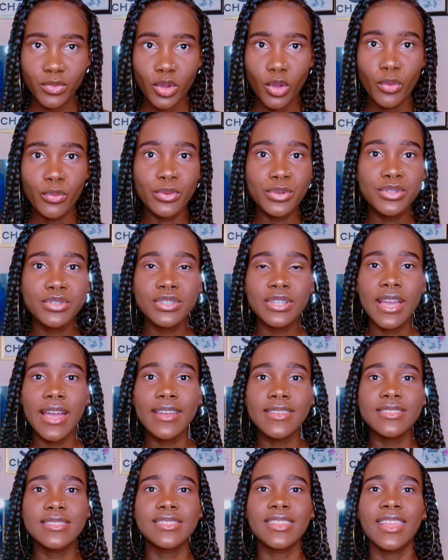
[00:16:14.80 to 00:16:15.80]
what you
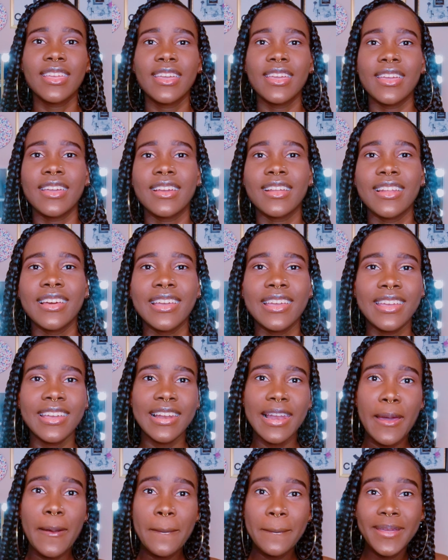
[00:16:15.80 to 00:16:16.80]
guys think? Like,
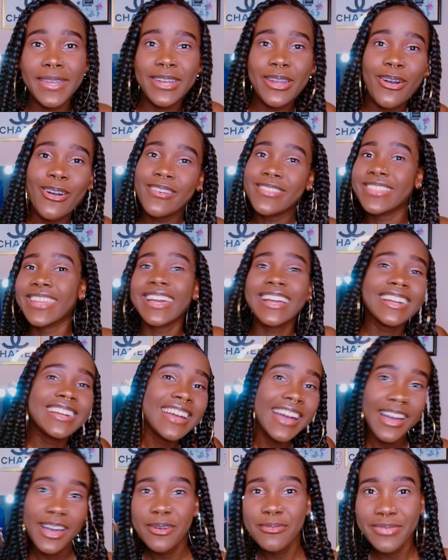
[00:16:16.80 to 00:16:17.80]
let me know in the
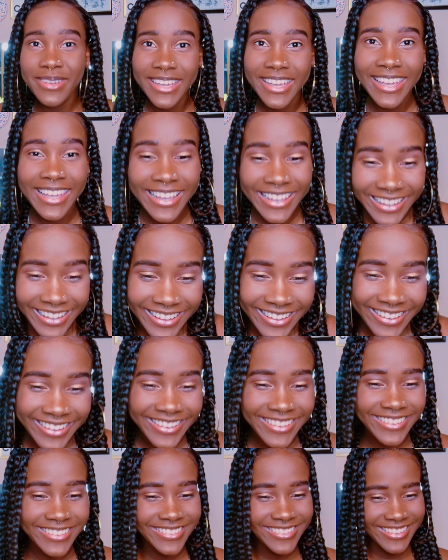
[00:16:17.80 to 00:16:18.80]
comment,
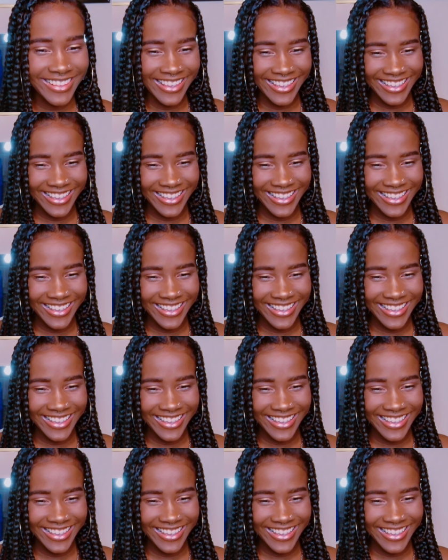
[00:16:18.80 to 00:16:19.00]
cause